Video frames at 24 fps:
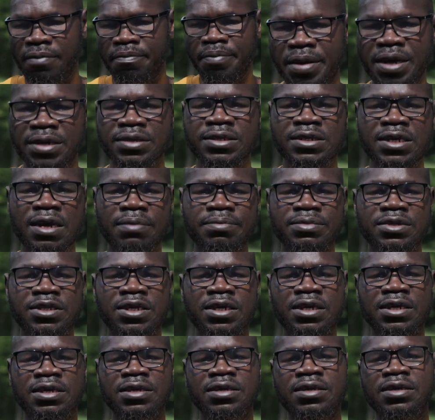Pick
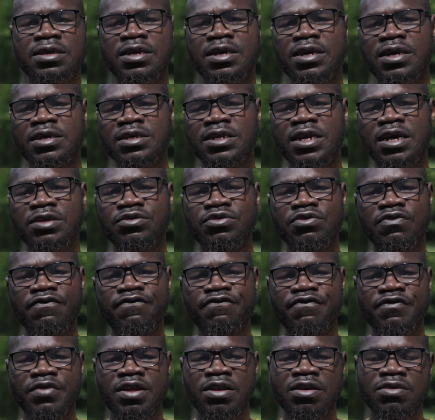something that you
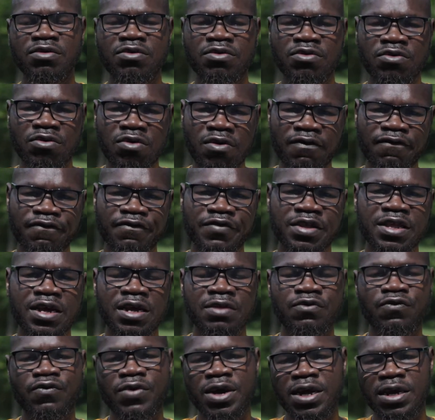feel
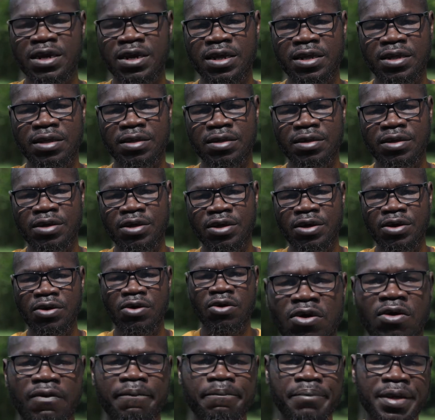confident wearing
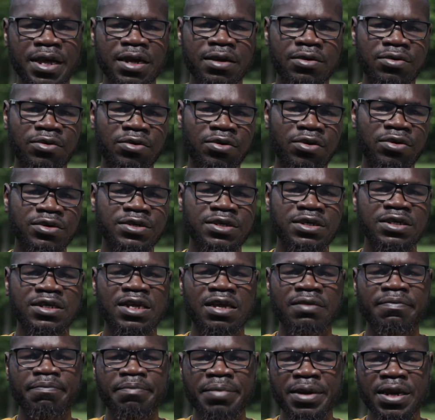or pick clothing
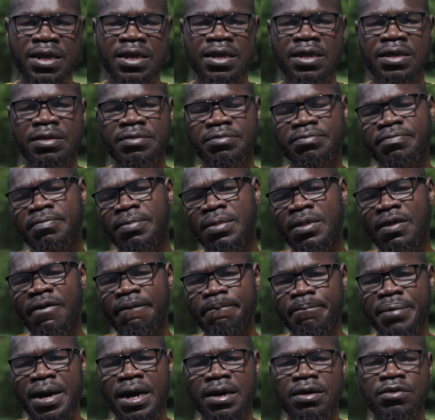that bring
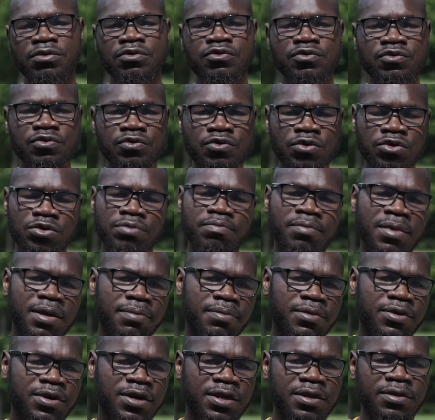back good
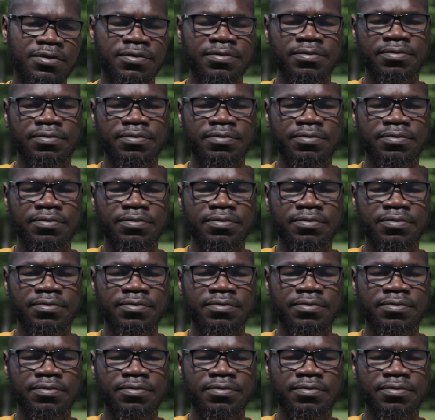memories.